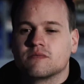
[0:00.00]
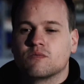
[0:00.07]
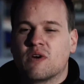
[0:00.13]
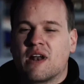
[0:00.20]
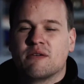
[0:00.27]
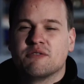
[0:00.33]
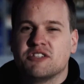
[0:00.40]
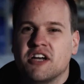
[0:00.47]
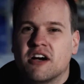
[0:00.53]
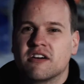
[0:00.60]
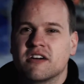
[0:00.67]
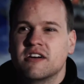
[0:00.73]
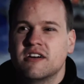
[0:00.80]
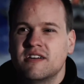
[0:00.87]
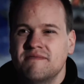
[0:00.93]
When I was
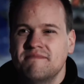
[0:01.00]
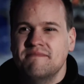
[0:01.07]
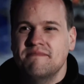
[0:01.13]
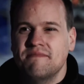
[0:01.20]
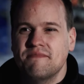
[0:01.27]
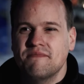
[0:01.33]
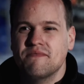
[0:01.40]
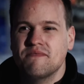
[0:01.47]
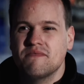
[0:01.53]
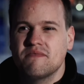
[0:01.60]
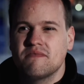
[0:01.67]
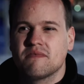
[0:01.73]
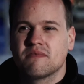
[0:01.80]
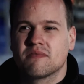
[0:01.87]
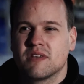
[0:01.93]
younger,
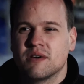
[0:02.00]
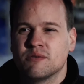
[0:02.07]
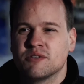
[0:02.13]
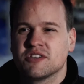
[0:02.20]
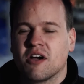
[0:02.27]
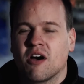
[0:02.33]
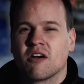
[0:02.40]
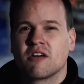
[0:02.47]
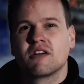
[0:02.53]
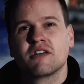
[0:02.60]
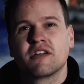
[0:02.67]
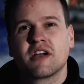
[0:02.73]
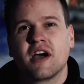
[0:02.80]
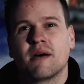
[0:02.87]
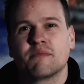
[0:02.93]
it was harder
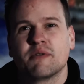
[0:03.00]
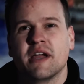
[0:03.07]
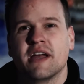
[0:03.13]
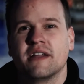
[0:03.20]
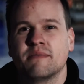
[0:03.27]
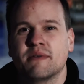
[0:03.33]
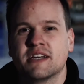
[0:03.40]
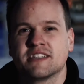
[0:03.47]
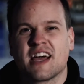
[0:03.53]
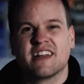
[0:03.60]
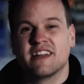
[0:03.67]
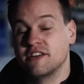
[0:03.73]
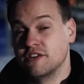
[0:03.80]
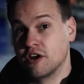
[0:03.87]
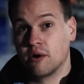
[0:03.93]
to comprehend it because I
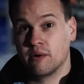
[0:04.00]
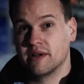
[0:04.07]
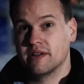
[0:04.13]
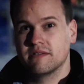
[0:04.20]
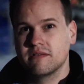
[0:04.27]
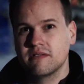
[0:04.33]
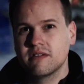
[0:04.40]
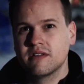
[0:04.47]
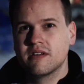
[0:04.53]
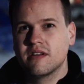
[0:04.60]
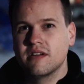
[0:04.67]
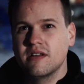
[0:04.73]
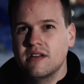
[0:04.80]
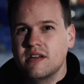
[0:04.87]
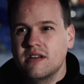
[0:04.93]
didn't know it.
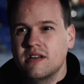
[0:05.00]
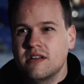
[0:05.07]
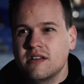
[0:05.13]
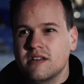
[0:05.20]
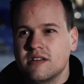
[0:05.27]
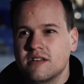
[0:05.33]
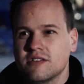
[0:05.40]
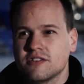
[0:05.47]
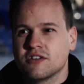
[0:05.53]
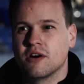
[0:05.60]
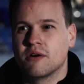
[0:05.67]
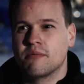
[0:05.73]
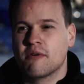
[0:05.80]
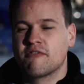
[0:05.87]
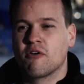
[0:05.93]

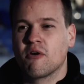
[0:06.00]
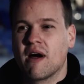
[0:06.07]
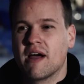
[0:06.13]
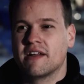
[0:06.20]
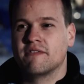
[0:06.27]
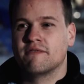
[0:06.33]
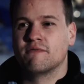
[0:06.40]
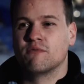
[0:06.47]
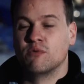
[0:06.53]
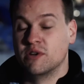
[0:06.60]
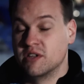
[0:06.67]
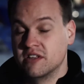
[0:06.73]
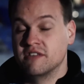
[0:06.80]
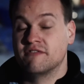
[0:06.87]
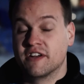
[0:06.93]
So before I
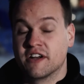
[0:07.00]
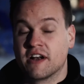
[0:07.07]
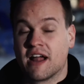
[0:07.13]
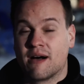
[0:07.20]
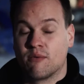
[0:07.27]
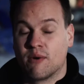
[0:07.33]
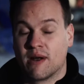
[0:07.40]
really figured out